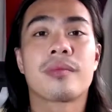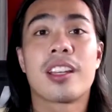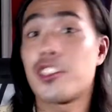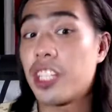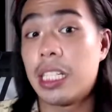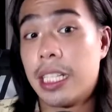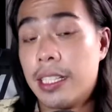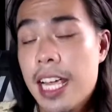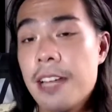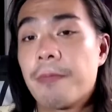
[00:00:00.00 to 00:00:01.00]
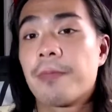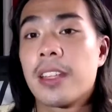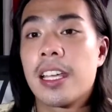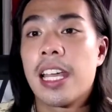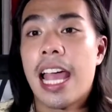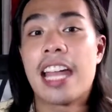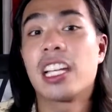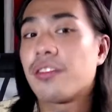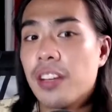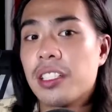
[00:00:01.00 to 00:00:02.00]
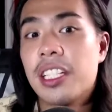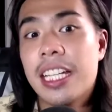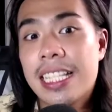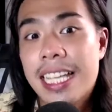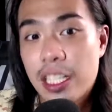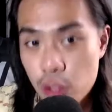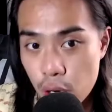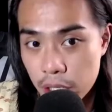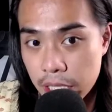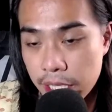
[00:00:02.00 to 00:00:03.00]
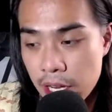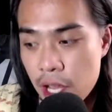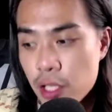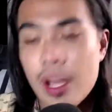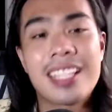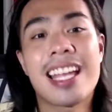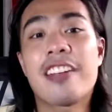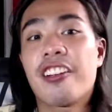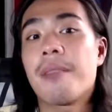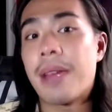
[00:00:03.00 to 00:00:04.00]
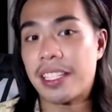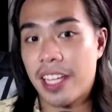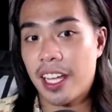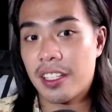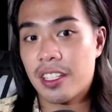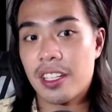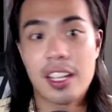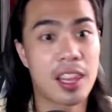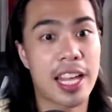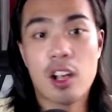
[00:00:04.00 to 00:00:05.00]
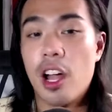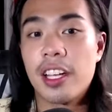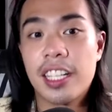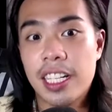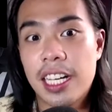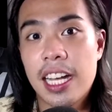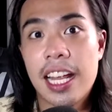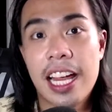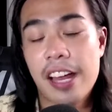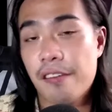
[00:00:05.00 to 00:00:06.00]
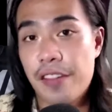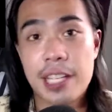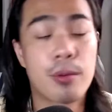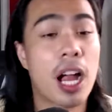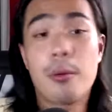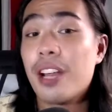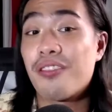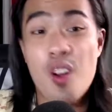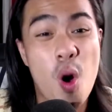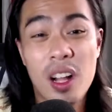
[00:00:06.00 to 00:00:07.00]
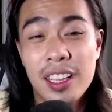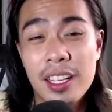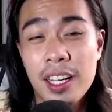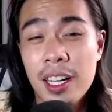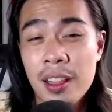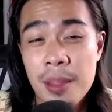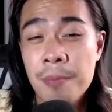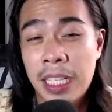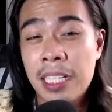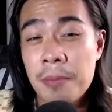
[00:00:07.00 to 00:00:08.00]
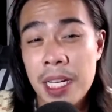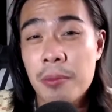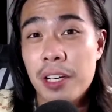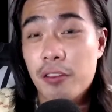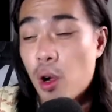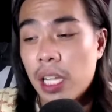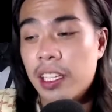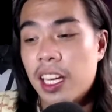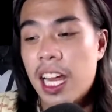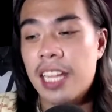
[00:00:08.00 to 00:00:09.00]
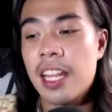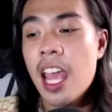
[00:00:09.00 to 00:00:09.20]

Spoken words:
She didn't. And at first she didn't say sorry. So I sent her a message like on in Facebook. I would have called her, the mean me would have called her and